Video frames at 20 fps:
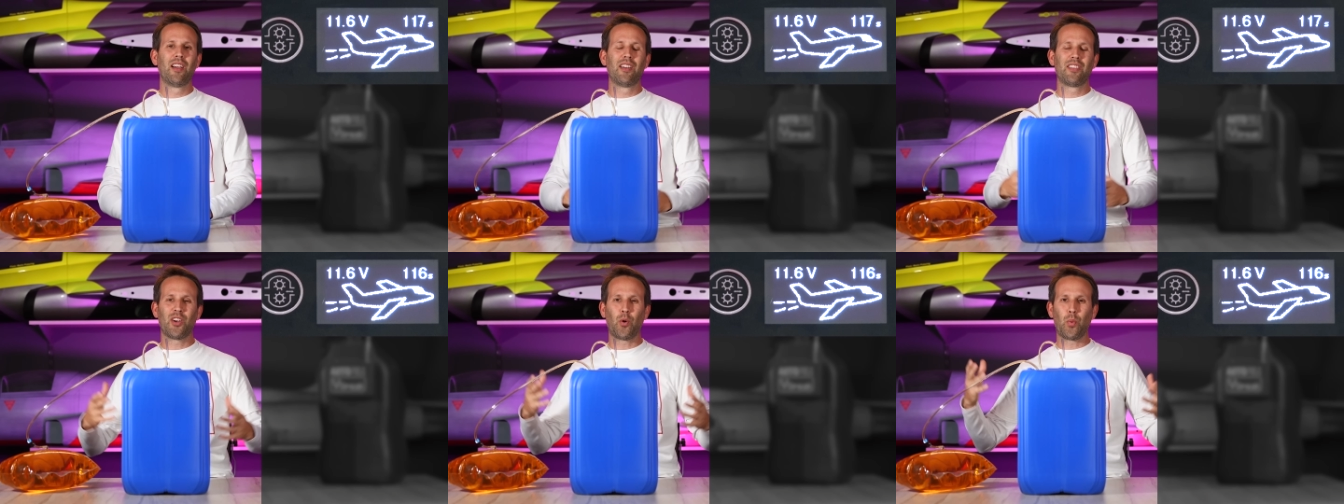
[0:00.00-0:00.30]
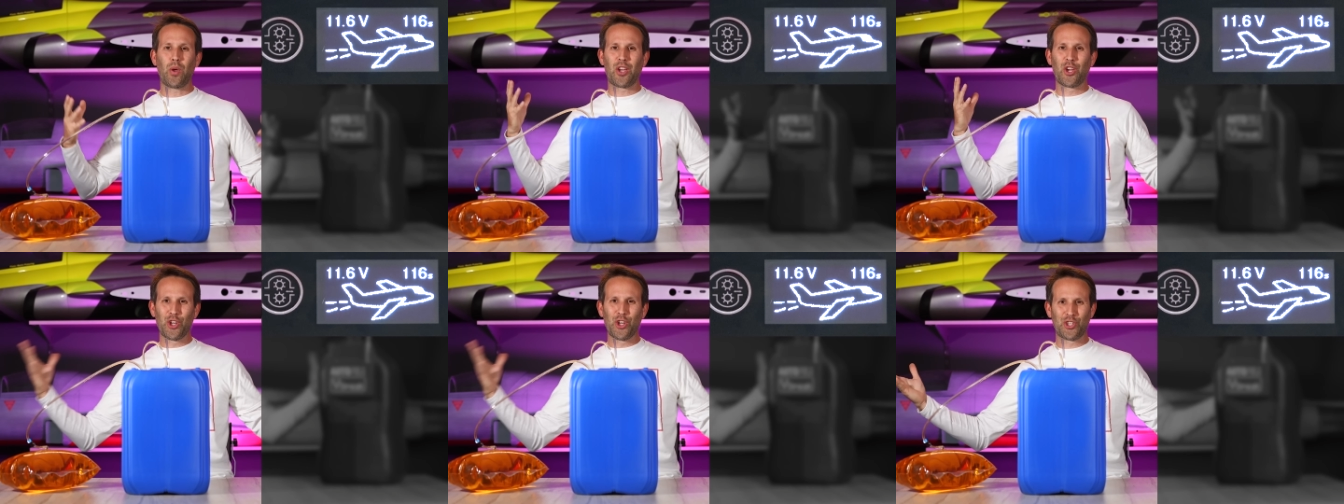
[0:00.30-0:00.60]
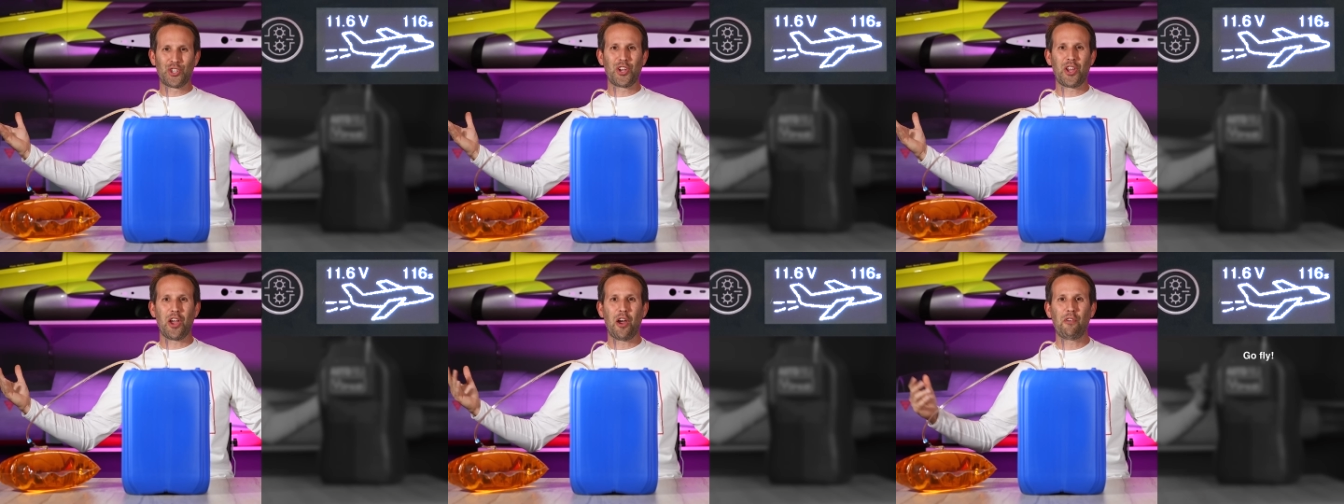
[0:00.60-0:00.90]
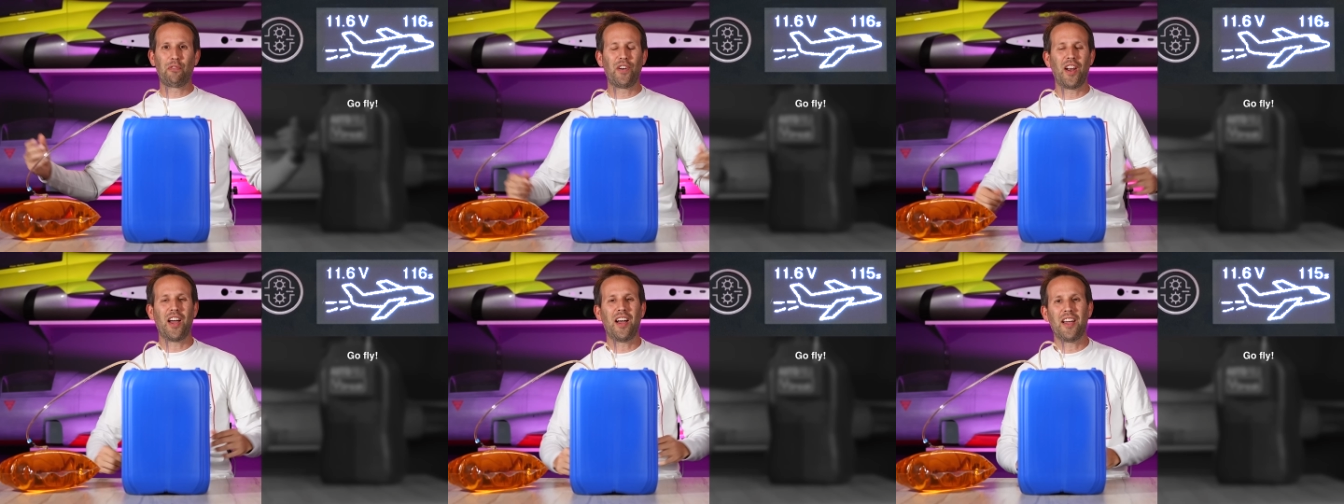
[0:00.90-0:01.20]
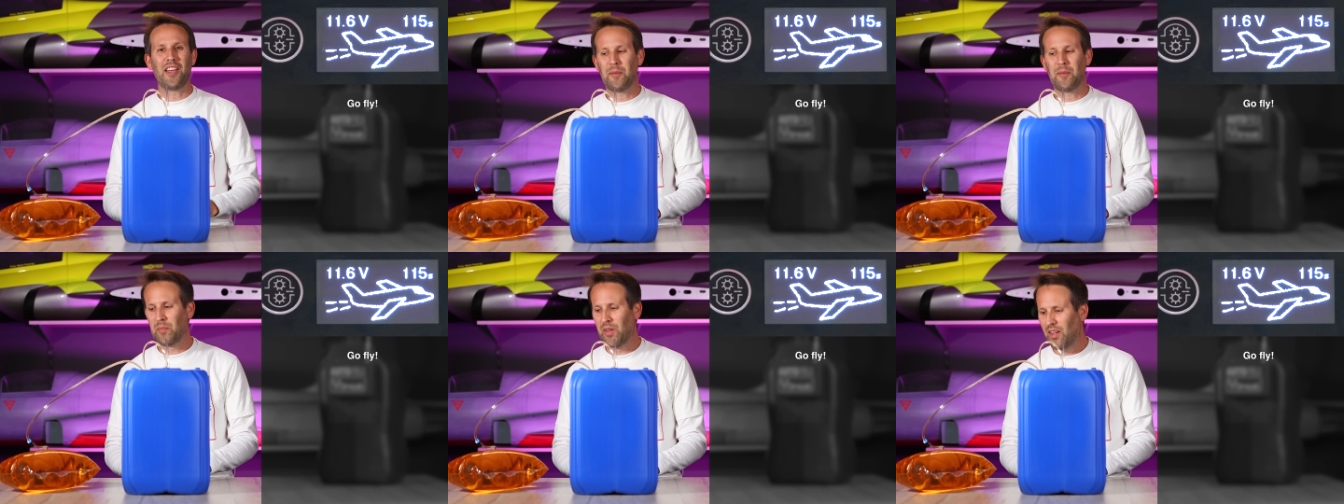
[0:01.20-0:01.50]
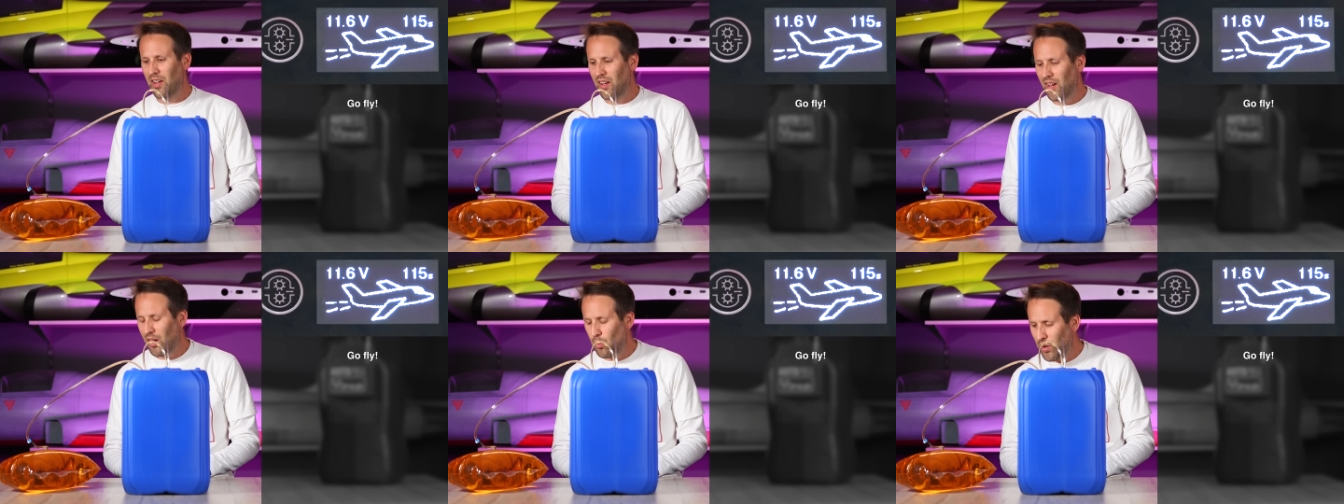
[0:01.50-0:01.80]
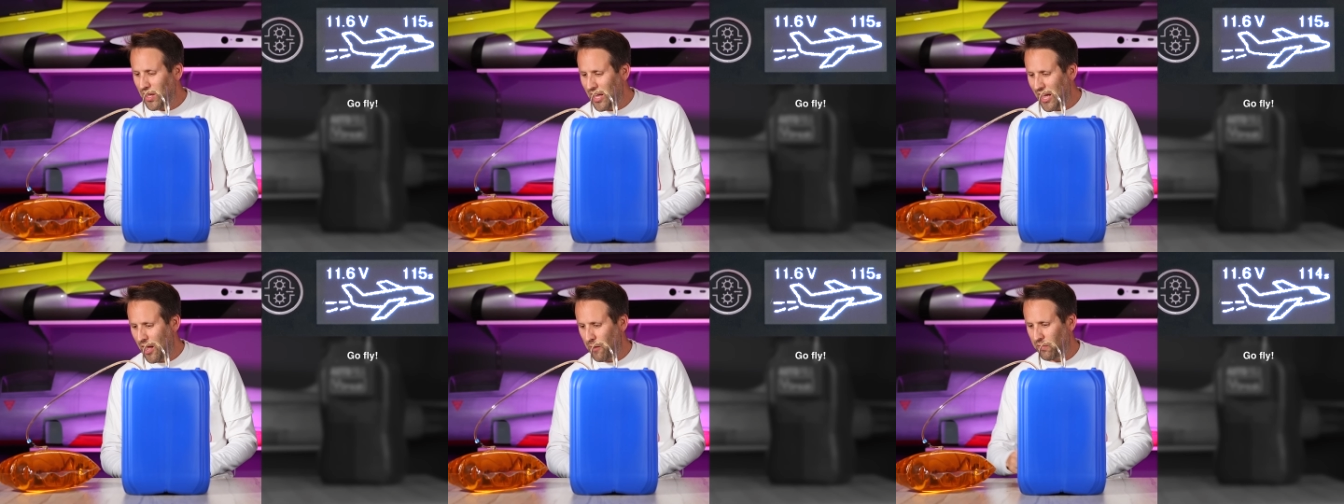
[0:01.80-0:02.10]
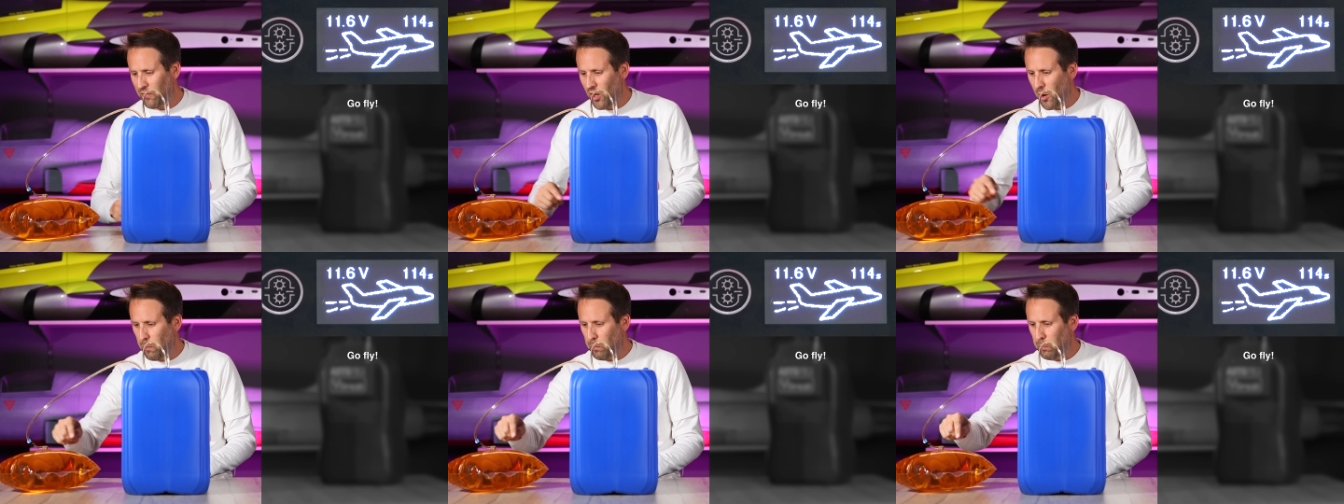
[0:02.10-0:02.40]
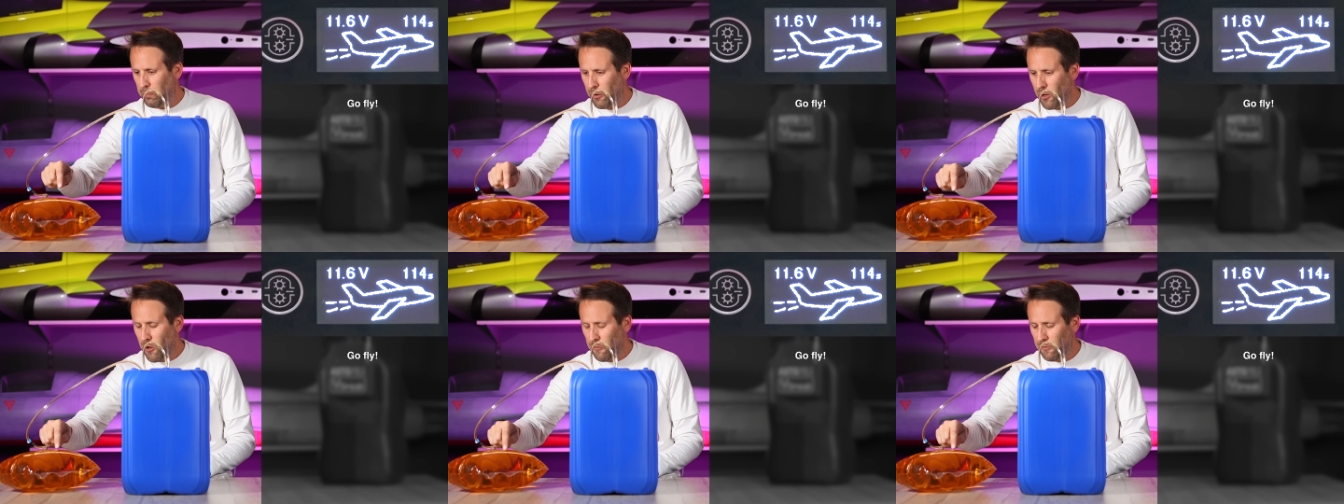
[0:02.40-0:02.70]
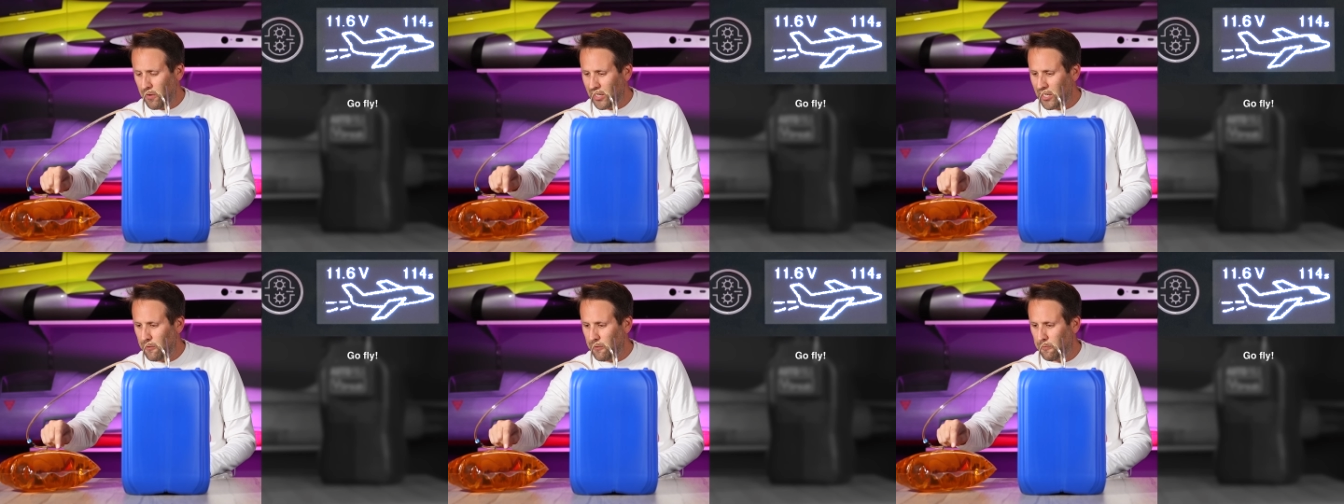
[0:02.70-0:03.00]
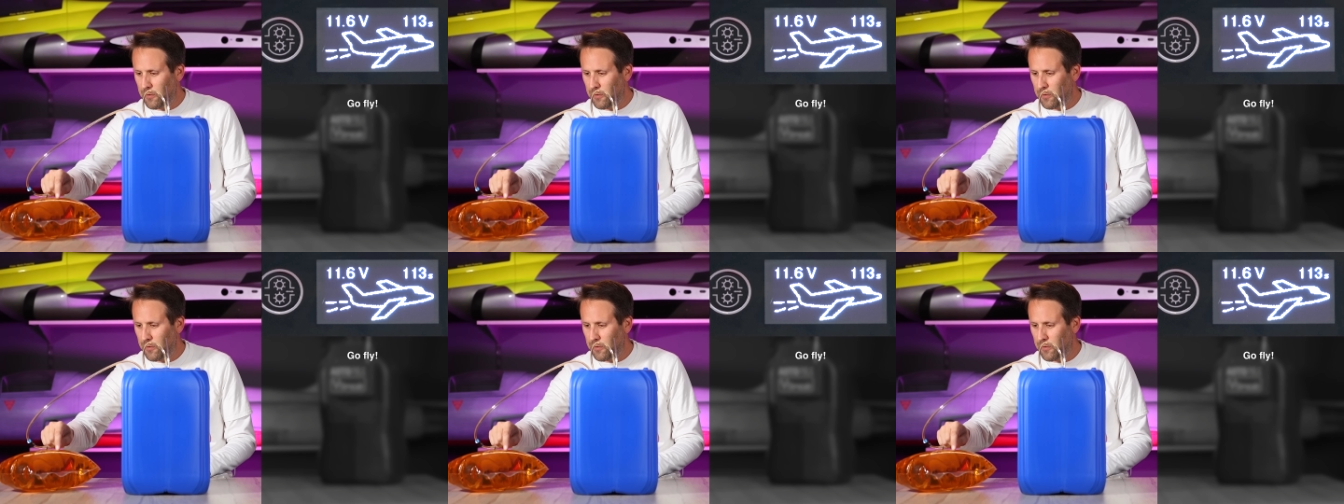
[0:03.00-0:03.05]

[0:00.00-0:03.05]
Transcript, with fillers: that we're good to go fly, and we have a perfectly